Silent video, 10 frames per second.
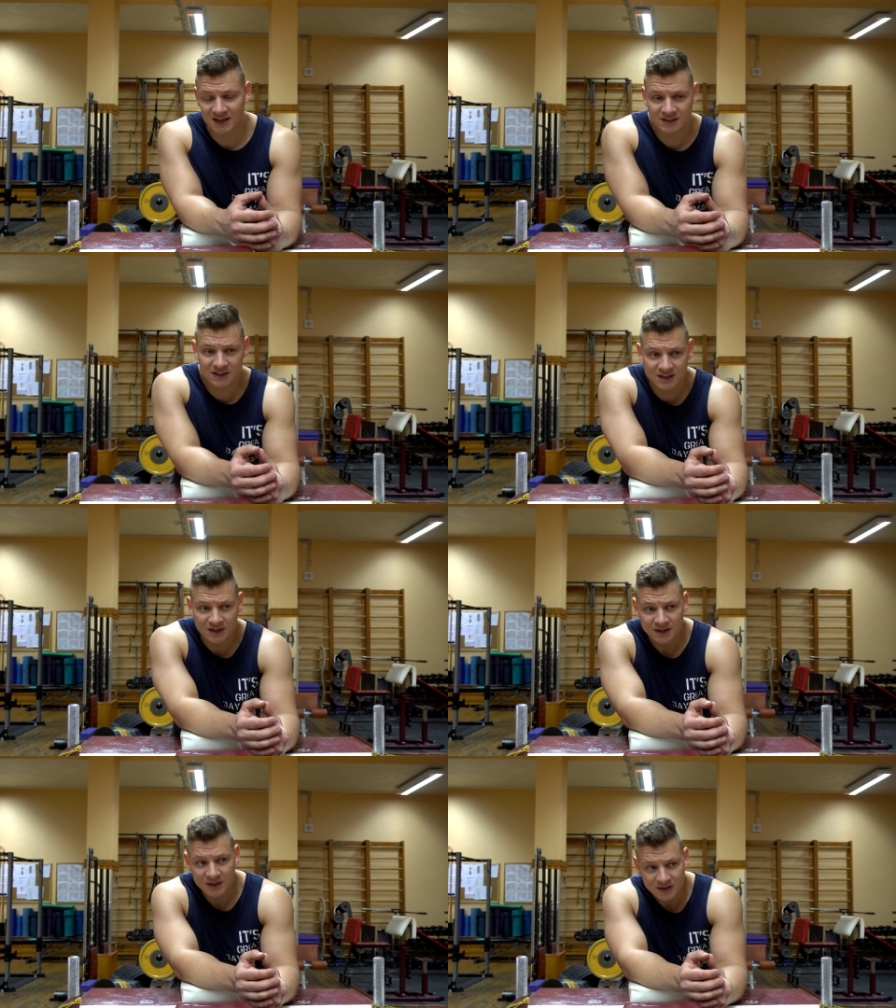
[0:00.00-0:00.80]
I think
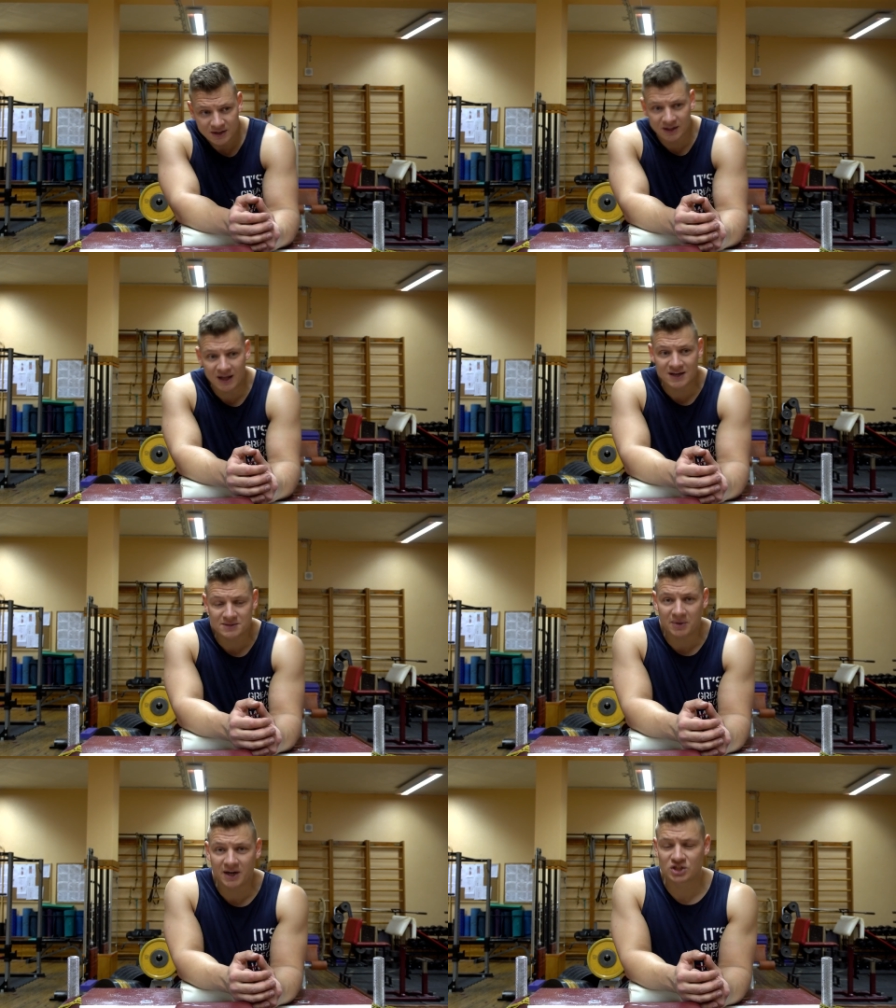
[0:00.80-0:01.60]
the
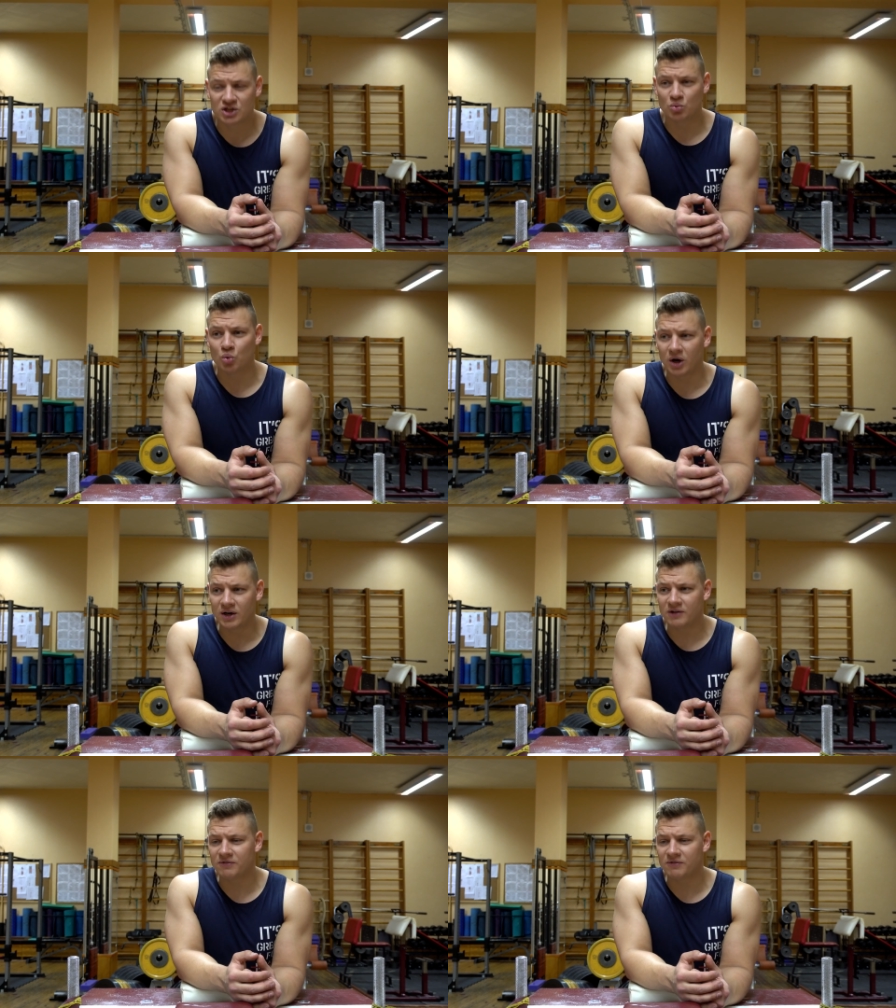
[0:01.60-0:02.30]
last match he won,